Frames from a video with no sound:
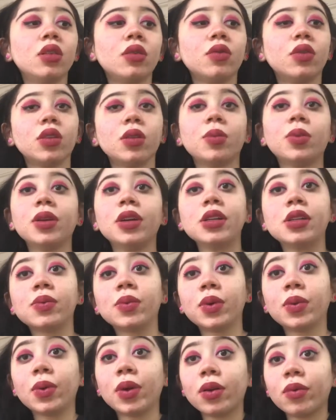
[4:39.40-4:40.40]
For the place
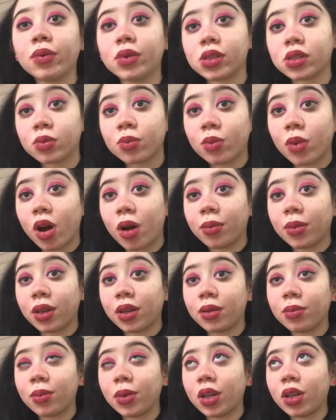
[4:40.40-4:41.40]
we went was
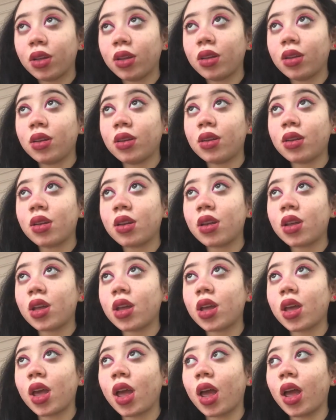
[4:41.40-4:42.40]
Mommy and Me,
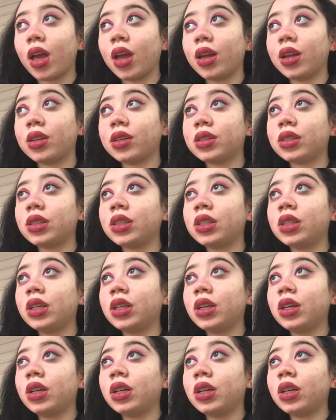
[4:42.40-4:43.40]
and
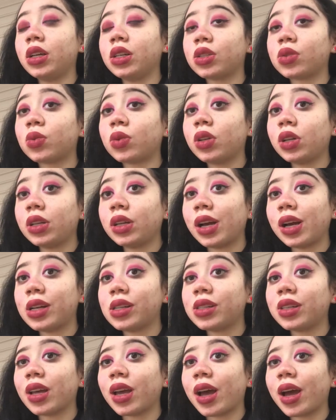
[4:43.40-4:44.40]
it's really
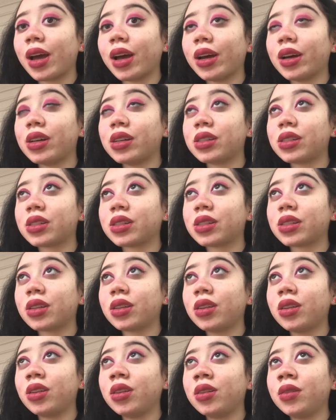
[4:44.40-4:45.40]
nice. It has
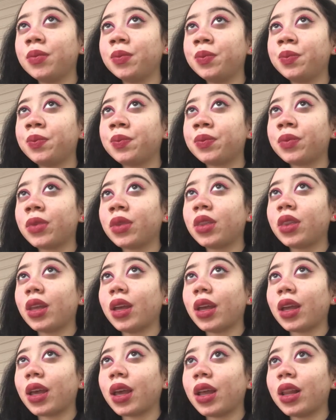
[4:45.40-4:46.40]

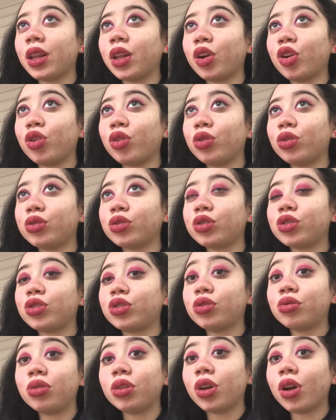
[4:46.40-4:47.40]
like a little
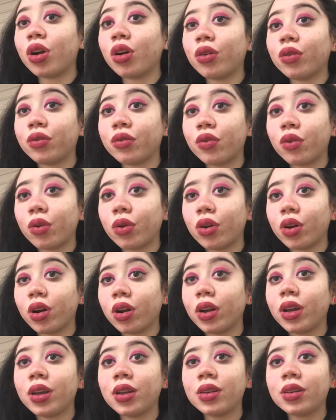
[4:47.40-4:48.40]
studio
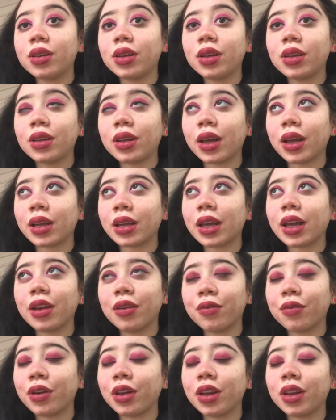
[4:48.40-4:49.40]
for like
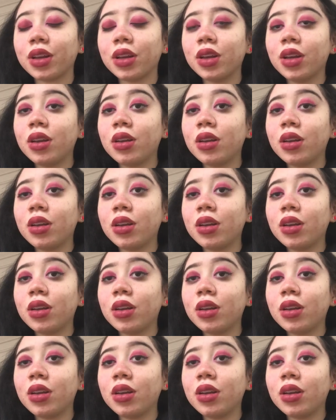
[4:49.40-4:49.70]
infant